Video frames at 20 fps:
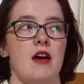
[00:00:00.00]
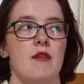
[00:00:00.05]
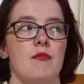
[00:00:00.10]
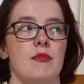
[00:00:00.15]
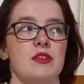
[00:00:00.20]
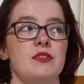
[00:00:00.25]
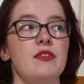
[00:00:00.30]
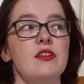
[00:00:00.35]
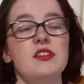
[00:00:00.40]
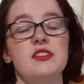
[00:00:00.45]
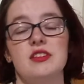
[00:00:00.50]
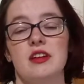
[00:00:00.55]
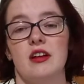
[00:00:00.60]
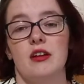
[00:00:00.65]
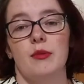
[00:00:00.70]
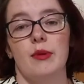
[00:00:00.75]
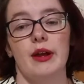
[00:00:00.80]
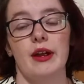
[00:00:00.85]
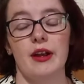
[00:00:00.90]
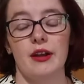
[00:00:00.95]
As far as they're
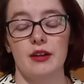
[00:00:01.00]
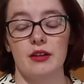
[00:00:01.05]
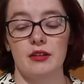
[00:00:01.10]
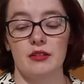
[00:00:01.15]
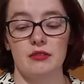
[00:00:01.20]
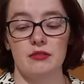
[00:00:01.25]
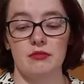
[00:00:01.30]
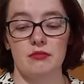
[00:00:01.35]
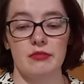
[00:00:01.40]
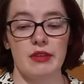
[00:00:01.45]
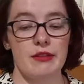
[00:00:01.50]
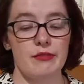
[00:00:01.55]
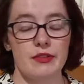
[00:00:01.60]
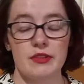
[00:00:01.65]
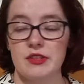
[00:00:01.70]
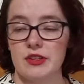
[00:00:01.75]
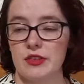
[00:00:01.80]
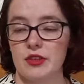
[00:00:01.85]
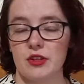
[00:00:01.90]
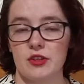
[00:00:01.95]
aware, they filled
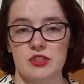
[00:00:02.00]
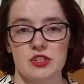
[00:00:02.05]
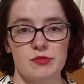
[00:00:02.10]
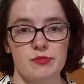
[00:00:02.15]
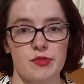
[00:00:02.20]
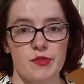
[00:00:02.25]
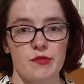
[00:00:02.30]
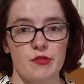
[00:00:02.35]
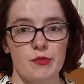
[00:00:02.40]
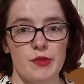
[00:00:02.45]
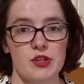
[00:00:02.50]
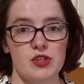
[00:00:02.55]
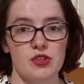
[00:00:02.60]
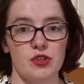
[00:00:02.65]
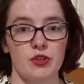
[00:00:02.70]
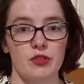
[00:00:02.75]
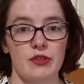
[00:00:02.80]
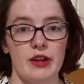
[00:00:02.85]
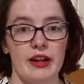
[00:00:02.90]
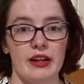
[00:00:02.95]
out the customs information
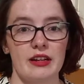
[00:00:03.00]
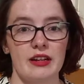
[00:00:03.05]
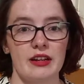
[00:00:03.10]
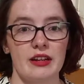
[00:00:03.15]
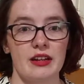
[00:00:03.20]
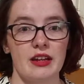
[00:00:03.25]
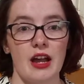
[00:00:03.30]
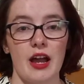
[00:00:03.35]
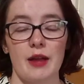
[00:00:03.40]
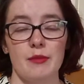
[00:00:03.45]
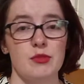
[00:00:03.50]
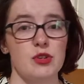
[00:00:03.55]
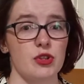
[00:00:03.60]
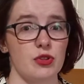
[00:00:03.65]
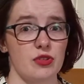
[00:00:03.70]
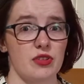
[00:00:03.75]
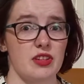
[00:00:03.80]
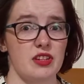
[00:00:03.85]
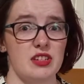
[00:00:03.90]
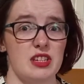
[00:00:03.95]
correctly. I'm sure
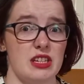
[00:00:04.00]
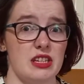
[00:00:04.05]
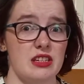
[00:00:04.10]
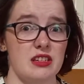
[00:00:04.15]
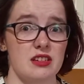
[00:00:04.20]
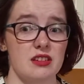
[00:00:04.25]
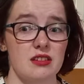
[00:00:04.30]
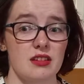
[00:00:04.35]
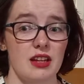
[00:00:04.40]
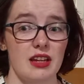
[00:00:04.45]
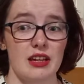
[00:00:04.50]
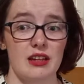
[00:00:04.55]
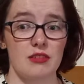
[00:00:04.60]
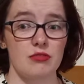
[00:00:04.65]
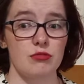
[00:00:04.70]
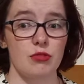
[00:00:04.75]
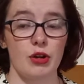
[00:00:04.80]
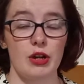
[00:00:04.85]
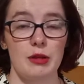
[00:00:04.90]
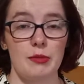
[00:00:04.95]
they did. Like,
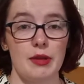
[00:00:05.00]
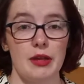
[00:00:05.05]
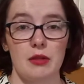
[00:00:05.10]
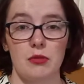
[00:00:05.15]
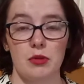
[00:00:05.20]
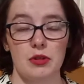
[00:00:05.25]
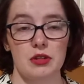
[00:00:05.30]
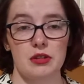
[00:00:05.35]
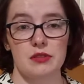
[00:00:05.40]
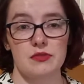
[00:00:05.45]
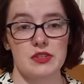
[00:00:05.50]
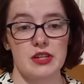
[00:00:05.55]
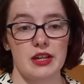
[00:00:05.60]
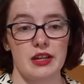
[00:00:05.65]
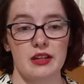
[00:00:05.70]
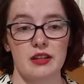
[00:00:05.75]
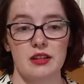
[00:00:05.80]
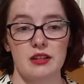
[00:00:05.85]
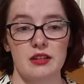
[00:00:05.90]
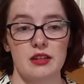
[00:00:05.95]
Royal Mail wouldn't have
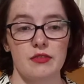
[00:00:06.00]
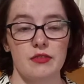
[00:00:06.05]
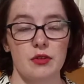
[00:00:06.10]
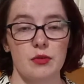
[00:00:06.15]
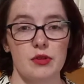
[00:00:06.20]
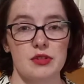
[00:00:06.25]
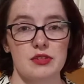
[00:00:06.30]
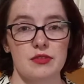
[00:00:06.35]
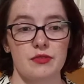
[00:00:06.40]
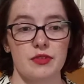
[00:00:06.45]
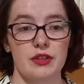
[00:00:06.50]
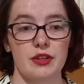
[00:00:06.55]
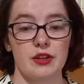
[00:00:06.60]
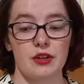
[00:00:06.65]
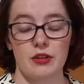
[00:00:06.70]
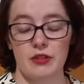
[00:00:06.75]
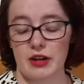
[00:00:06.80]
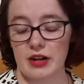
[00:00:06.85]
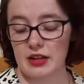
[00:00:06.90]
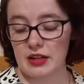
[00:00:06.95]
taken it if it wasn't filled out
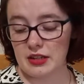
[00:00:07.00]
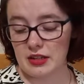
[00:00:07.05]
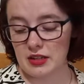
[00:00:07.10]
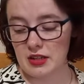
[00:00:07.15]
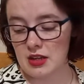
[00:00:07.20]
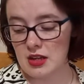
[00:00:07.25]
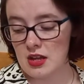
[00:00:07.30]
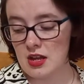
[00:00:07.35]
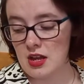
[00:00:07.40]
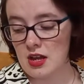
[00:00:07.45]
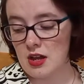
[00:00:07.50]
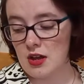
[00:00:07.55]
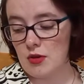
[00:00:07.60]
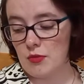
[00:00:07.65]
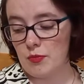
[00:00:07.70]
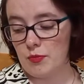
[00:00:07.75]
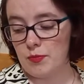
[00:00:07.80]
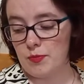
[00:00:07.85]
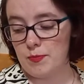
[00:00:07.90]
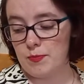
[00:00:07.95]
correctly.
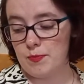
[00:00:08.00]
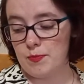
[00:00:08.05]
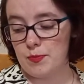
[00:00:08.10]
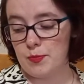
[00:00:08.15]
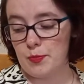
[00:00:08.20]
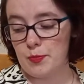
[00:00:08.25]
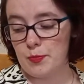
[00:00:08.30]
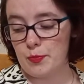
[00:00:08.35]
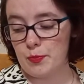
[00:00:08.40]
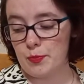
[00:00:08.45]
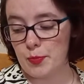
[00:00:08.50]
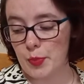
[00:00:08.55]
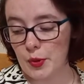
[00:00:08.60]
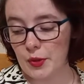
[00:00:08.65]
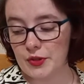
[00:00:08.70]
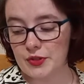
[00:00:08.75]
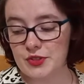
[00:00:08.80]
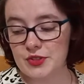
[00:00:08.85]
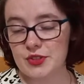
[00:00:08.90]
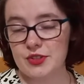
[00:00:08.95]

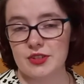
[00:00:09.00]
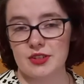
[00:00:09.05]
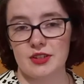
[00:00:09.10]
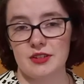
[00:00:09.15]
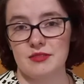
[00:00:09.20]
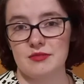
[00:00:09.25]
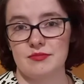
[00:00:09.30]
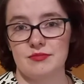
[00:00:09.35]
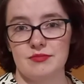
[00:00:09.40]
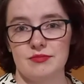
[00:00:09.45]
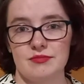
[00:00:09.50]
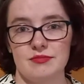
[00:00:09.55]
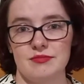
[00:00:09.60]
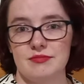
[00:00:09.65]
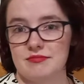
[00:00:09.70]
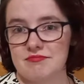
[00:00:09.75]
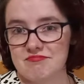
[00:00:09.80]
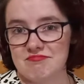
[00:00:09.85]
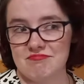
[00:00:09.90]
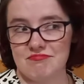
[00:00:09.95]
But
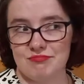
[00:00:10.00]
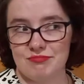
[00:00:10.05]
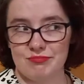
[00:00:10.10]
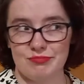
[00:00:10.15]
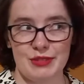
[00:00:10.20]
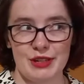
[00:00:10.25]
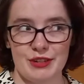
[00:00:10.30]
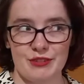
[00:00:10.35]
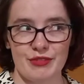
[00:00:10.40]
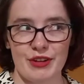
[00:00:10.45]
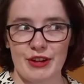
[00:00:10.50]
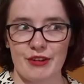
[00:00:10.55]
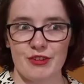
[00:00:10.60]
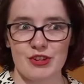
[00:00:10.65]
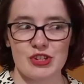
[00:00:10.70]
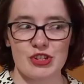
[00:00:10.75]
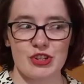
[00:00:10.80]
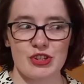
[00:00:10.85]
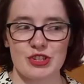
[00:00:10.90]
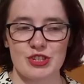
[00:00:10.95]
if Irish
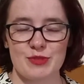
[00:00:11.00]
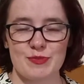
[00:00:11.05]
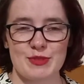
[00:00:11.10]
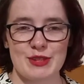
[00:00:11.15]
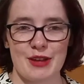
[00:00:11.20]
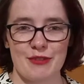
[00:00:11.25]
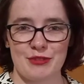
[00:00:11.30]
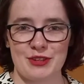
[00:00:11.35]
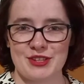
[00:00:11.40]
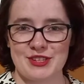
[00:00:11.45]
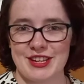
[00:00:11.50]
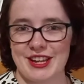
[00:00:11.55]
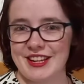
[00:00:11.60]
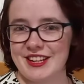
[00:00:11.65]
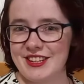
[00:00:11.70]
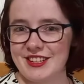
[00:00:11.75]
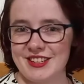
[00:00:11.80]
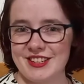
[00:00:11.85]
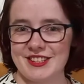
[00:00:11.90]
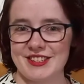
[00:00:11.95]
Customs have
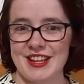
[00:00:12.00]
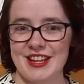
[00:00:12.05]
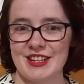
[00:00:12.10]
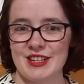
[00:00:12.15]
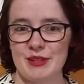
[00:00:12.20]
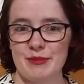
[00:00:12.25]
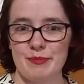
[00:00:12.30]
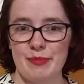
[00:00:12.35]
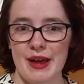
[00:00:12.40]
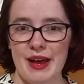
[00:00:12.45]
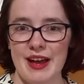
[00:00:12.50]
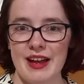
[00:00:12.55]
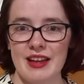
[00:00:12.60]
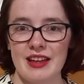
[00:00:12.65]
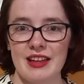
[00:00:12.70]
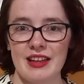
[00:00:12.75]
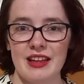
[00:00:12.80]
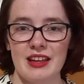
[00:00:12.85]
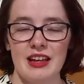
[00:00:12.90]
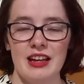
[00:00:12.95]
decided to send it back,